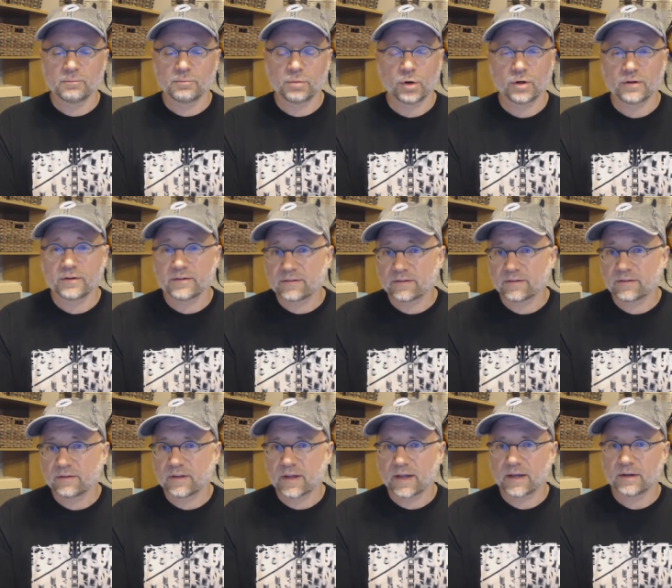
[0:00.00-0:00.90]
Perl is
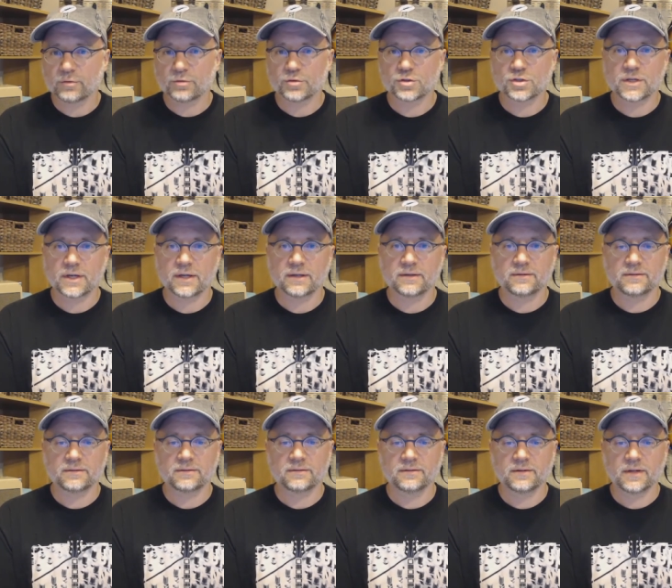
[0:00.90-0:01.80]
a language
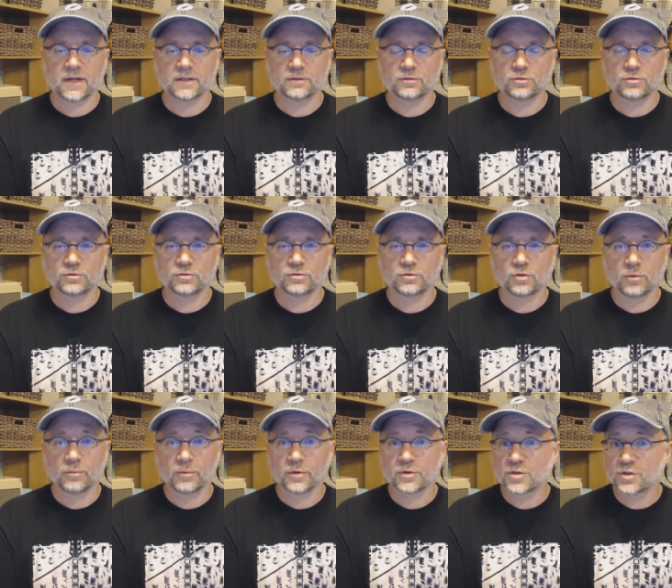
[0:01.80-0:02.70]
that's not
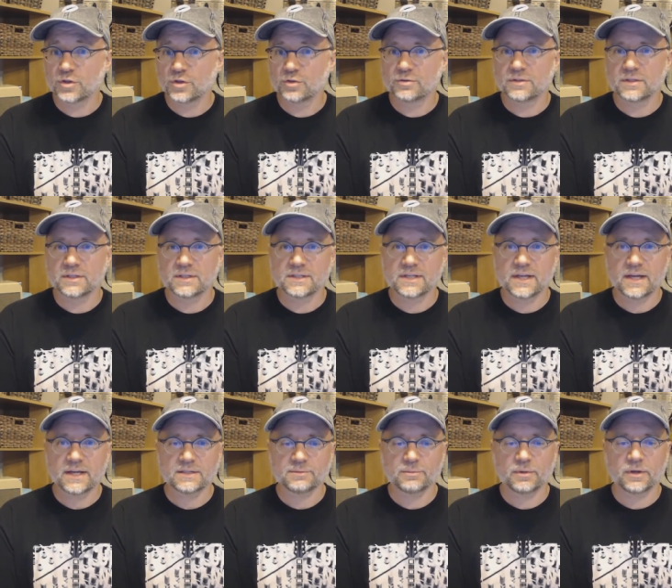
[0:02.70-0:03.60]
so much used these
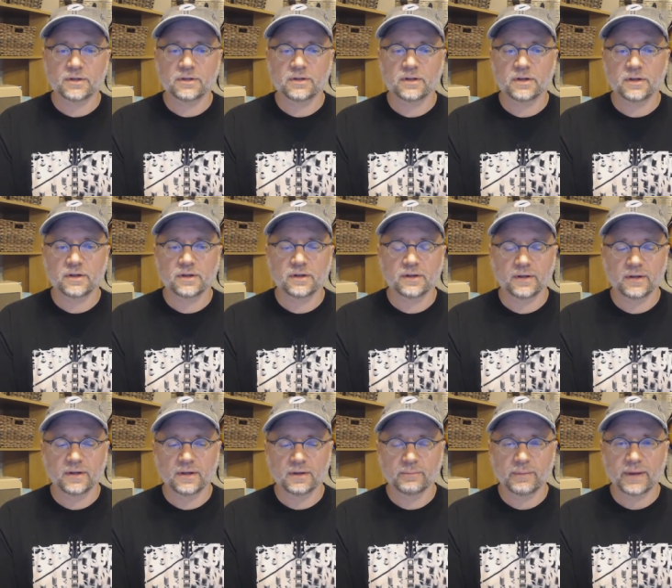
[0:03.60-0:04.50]
days but uh,
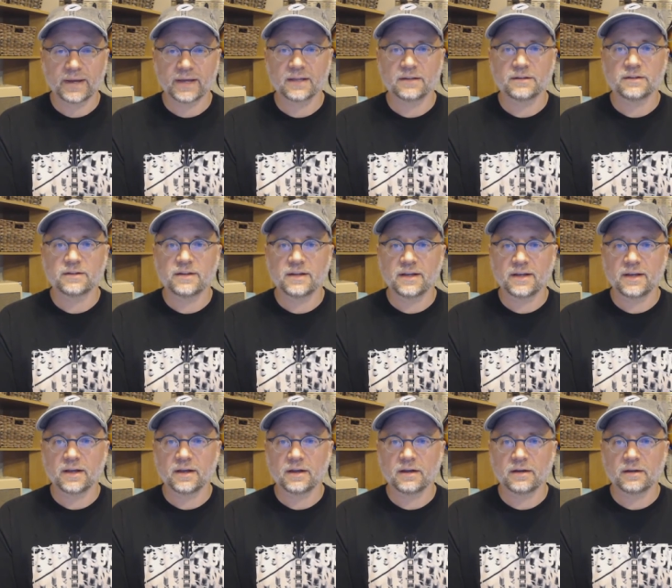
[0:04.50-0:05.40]
back in the
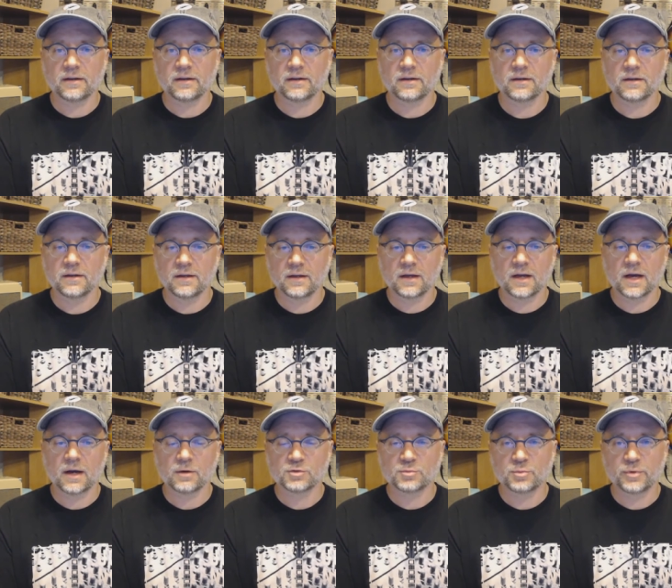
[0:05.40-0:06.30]
day uh,
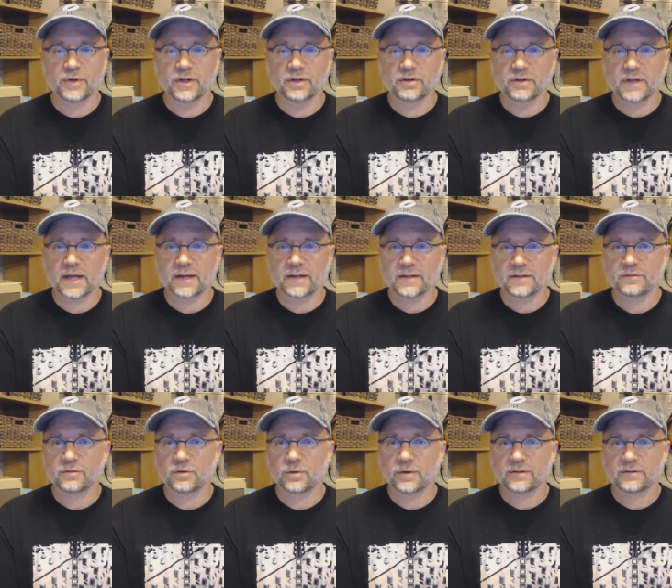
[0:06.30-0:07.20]
I was pretty good at
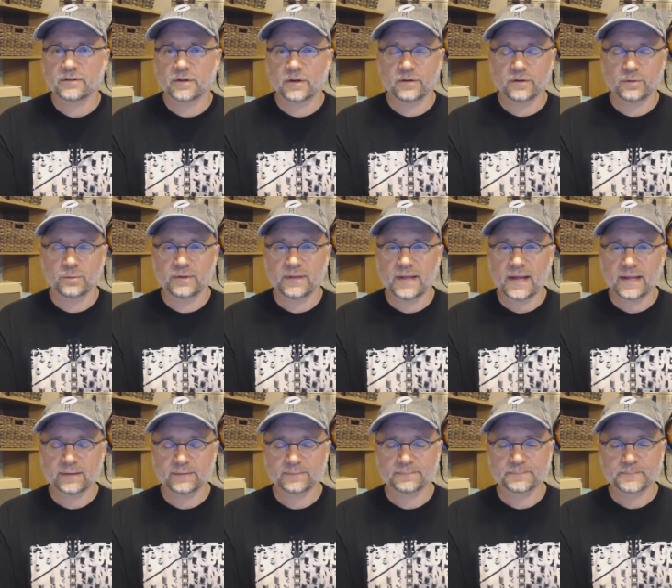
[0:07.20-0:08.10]
it so I started with
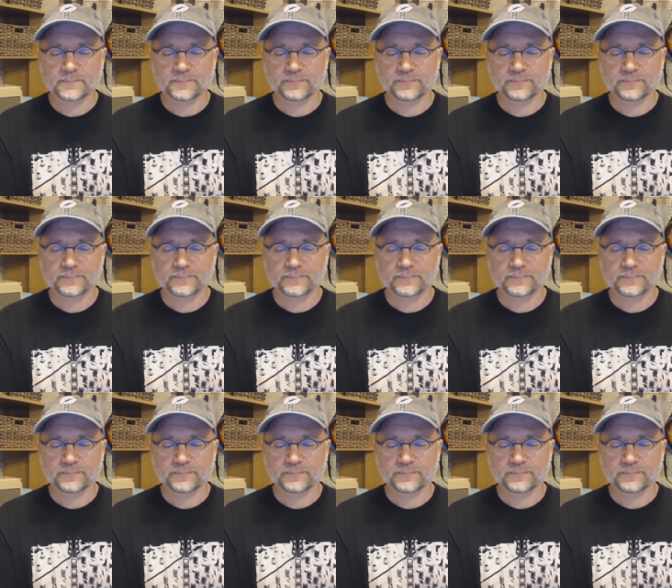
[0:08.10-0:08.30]
that